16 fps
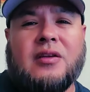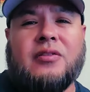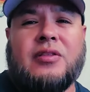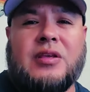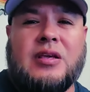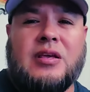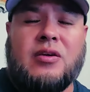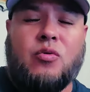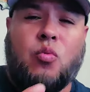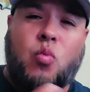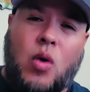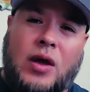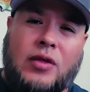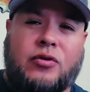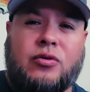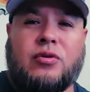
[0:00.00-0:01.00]
the
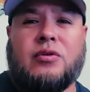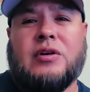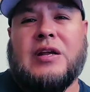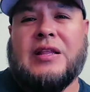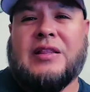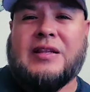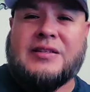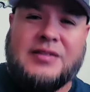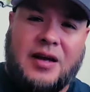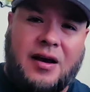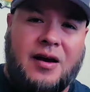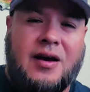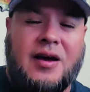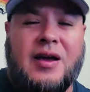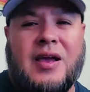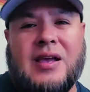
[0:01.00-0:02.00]
weather and the
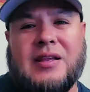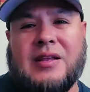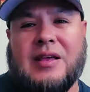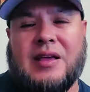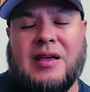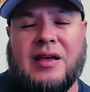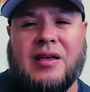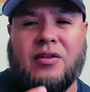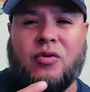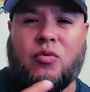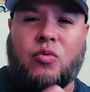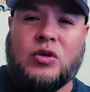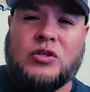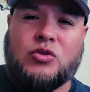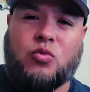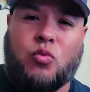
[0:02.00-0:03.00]
tide
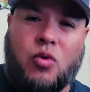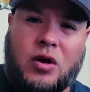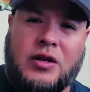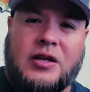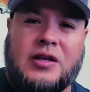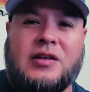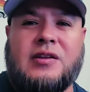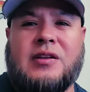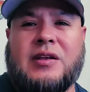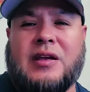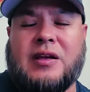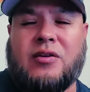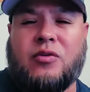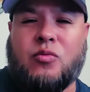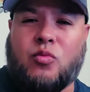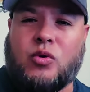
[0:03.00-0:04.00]
and what's running
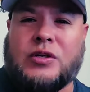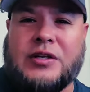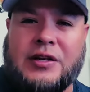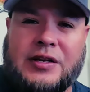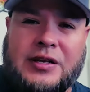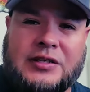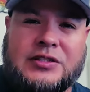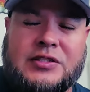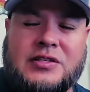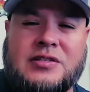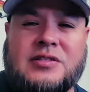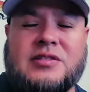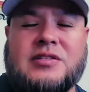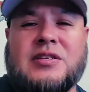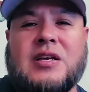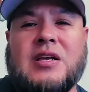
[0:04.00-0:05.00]
and what
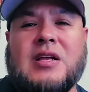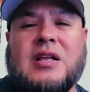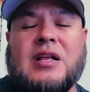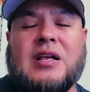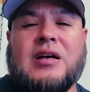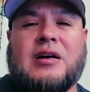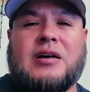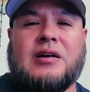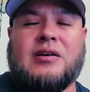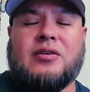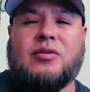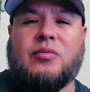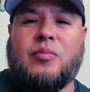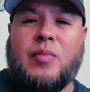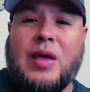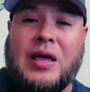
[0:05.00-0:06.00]
conditions
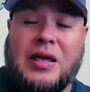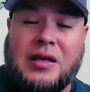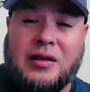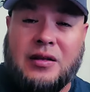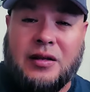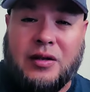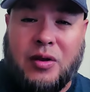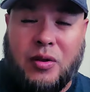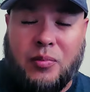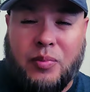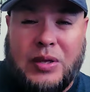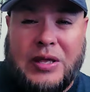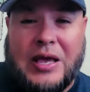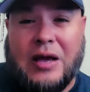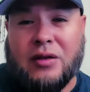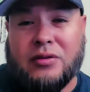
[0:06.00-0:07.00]
uh, may
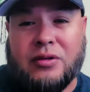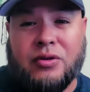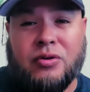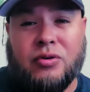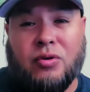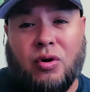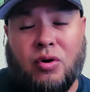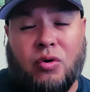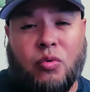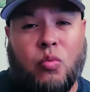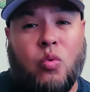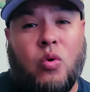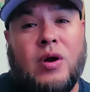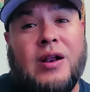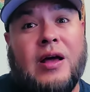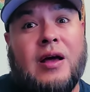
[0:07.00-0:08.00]
be out there or
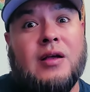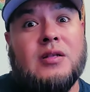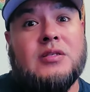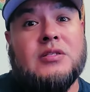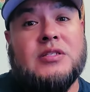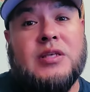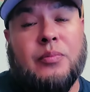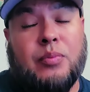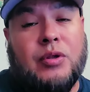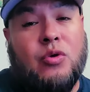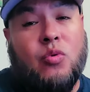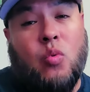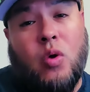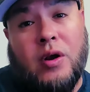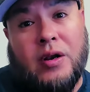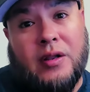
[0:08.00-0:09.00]
what
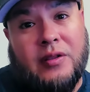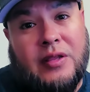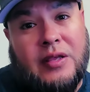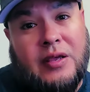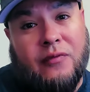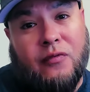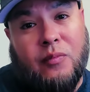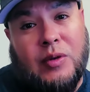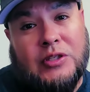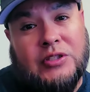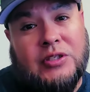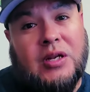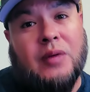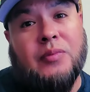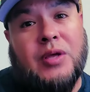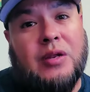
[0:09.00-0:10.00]
simply what the
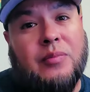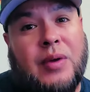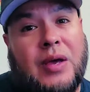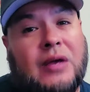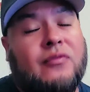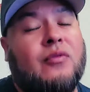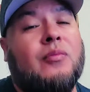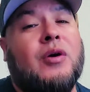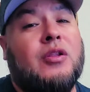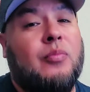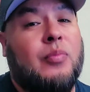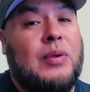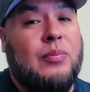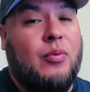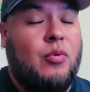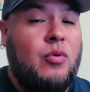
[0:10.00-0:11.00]
information I'm getting back from other
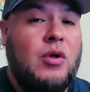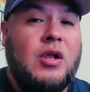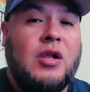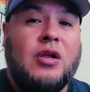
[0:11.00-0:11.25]
people,